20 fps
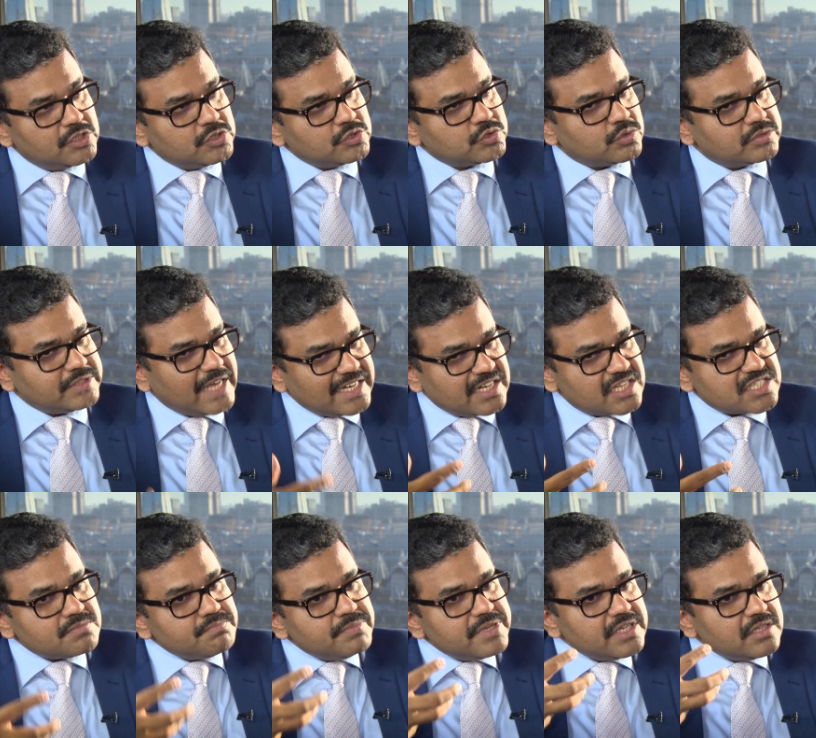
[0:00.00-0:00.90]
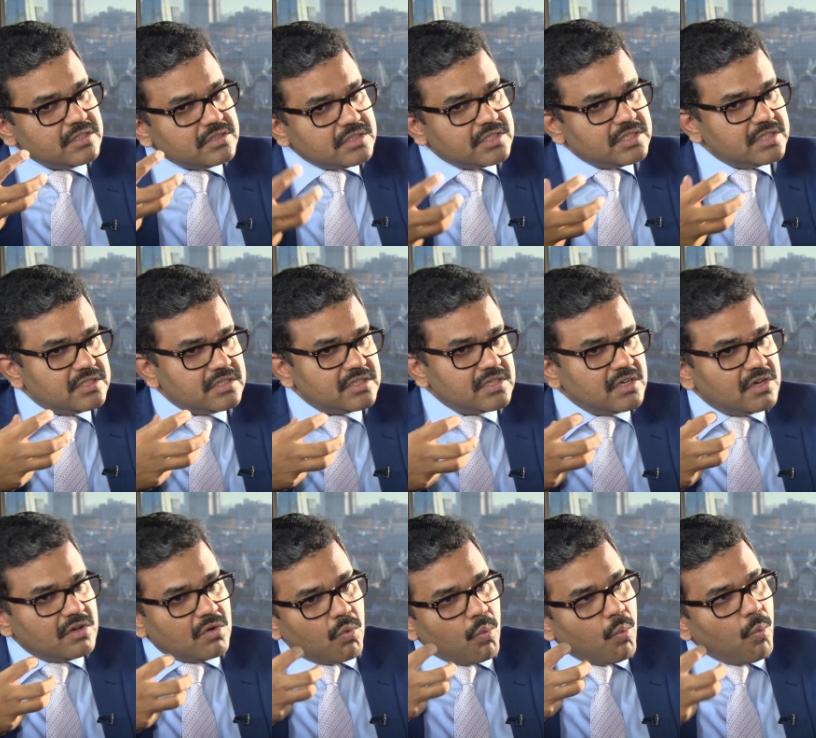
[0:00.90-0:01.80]
So that has been the
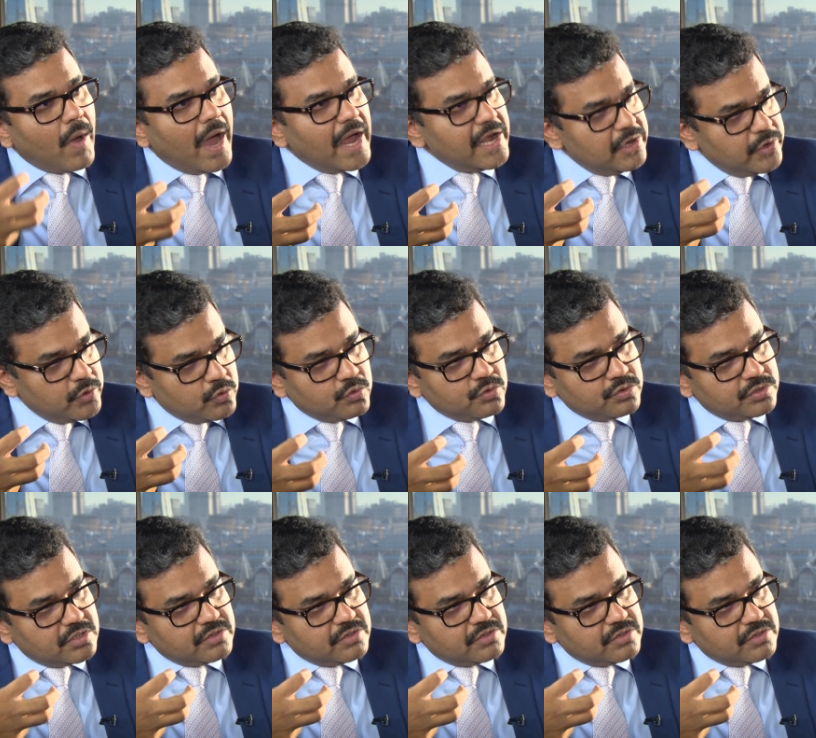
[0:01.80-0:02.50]
value